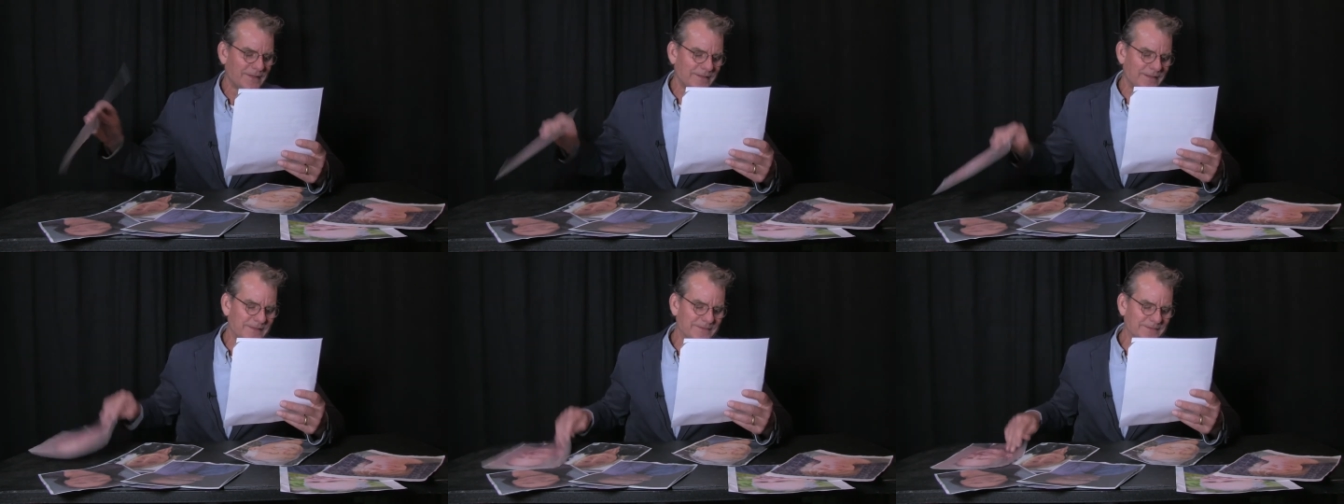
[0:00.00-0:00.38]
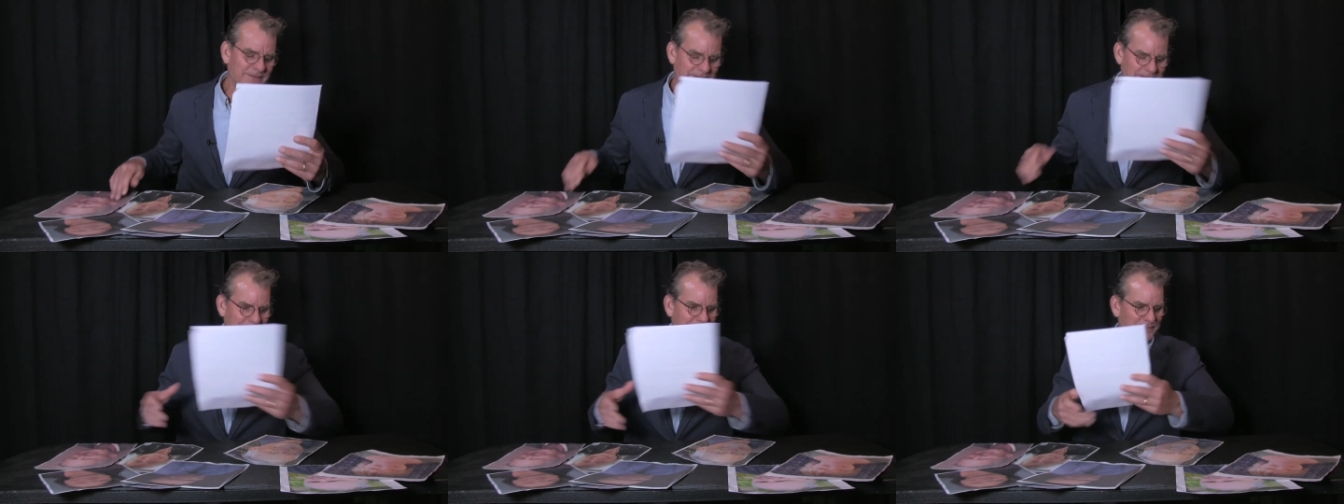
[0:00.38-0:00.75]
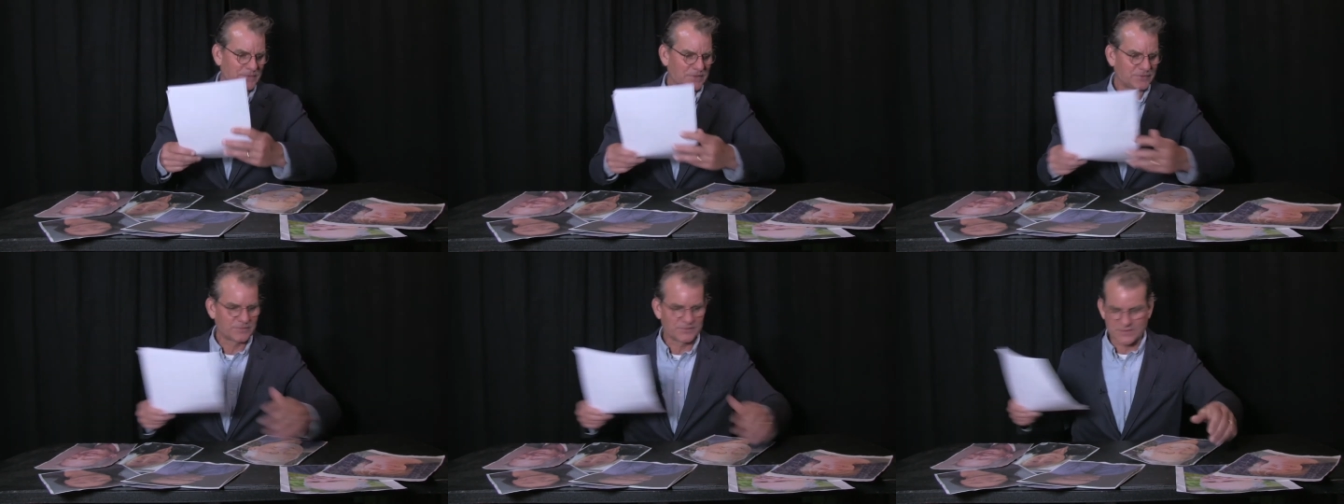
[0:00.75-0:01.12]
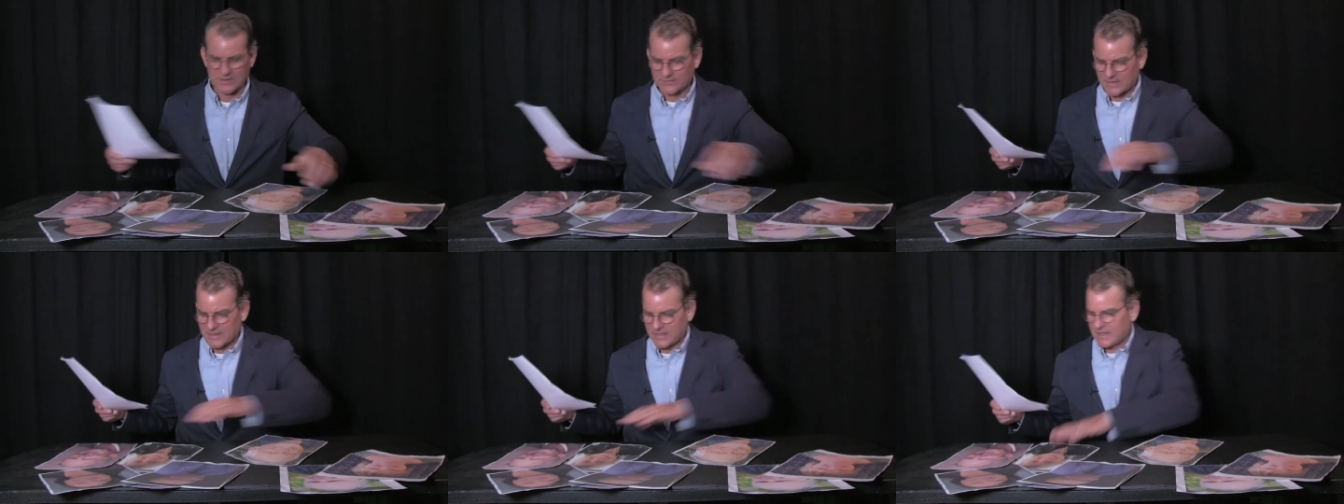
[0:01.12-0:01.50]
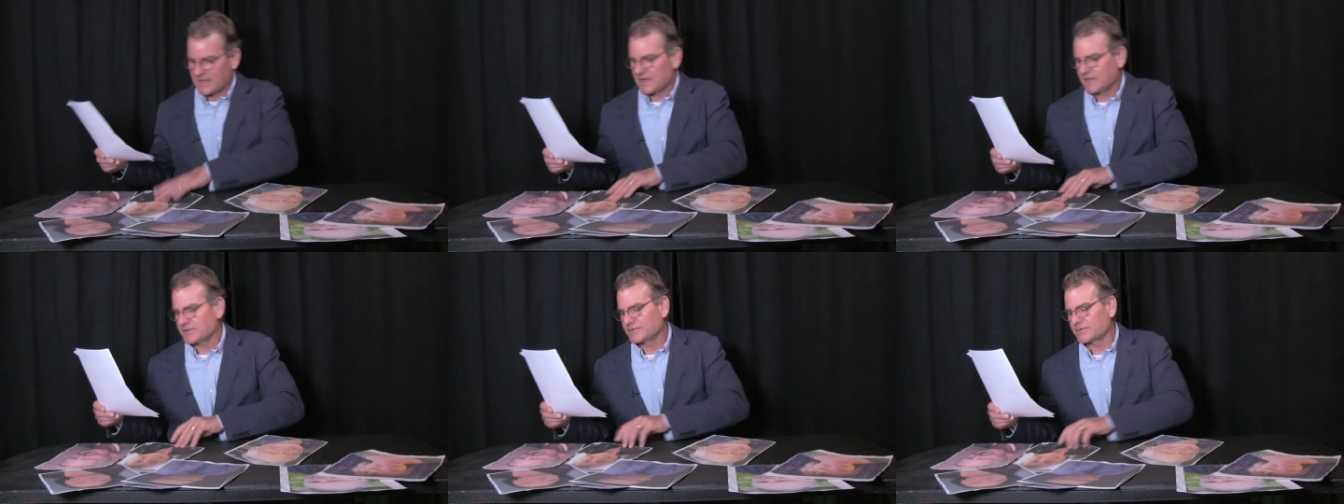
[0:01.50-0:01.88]
And this one says, hey,
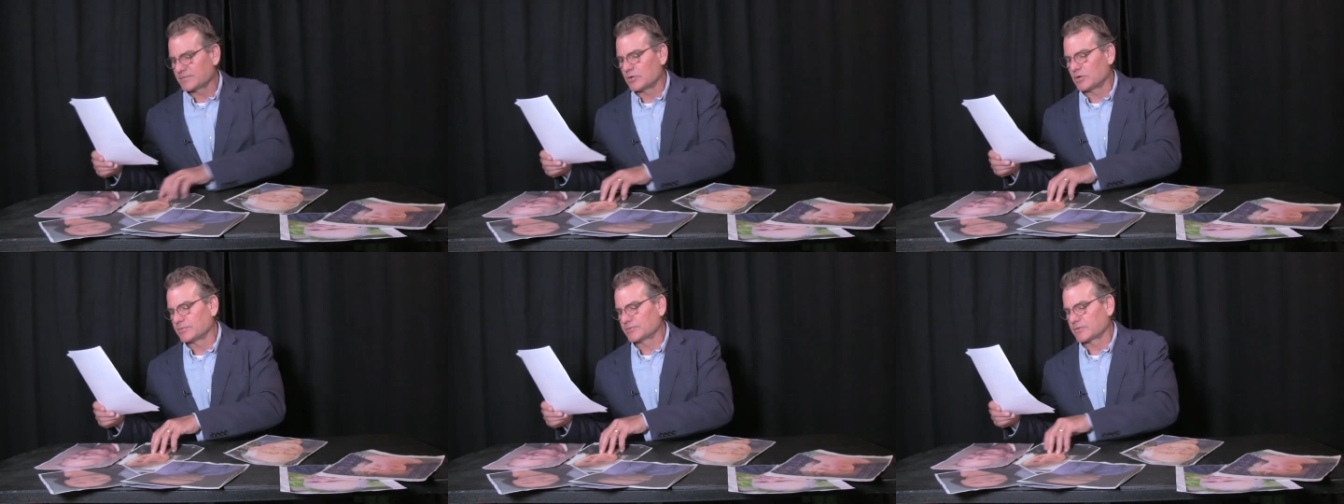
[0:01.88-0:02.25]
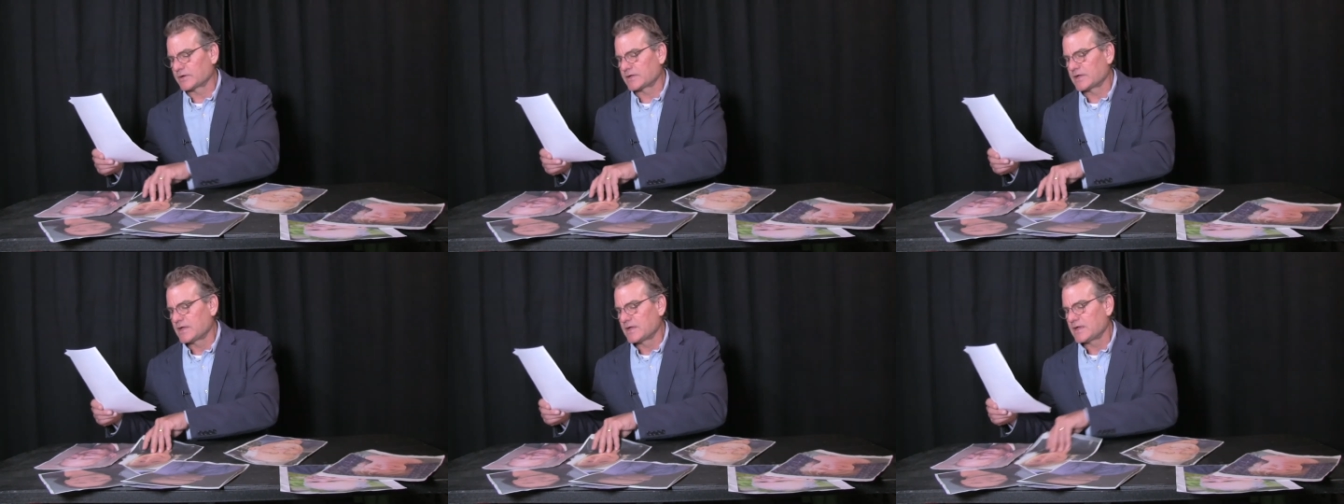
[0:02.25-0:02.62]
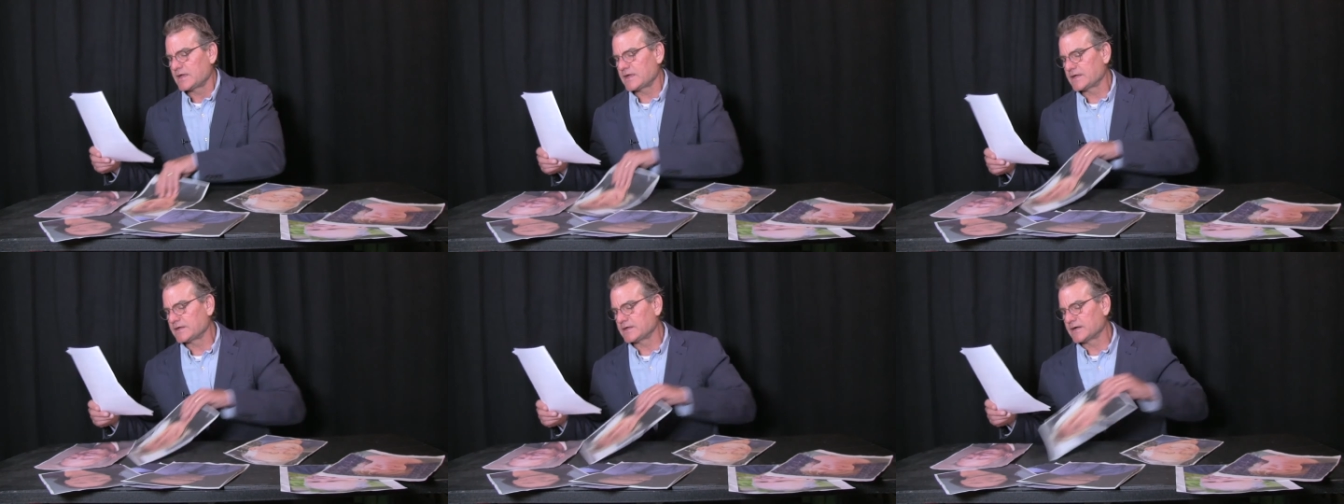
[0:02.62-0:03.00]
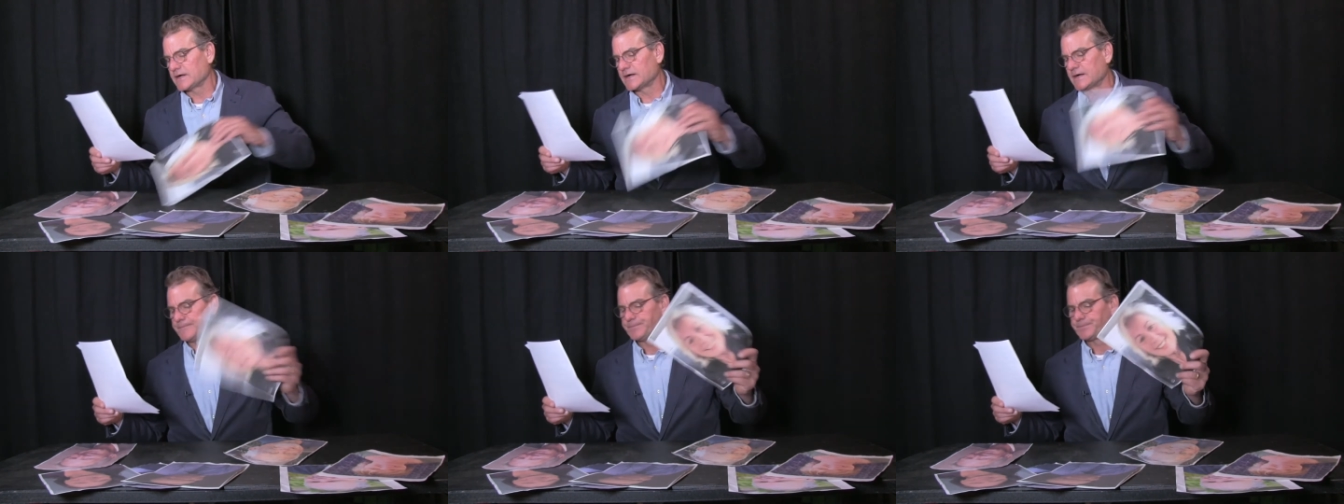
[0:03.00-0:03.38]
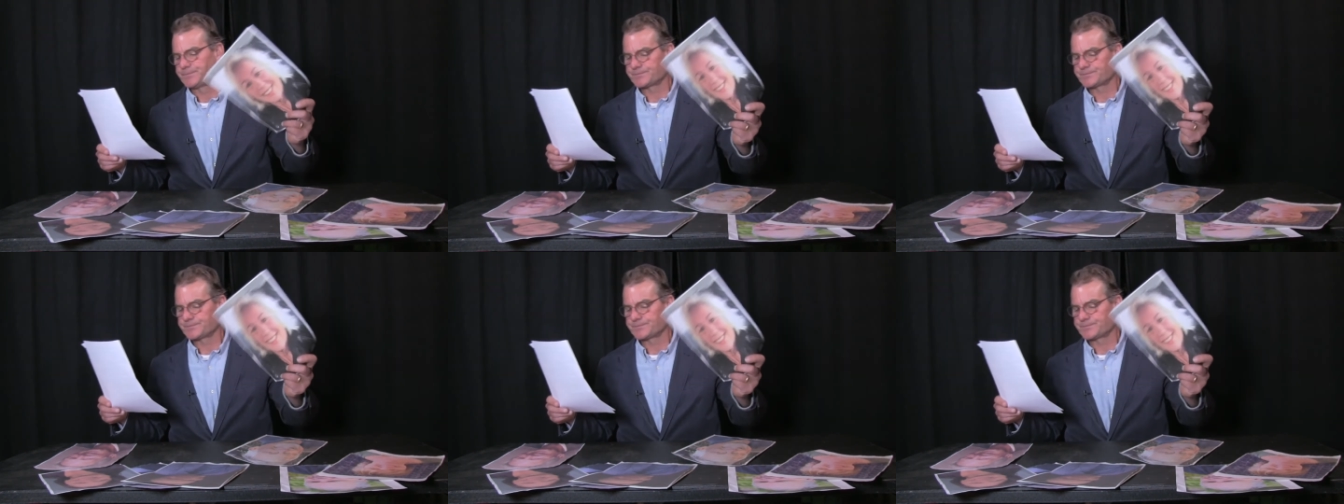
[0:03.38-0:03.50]
I do some homeless work, and I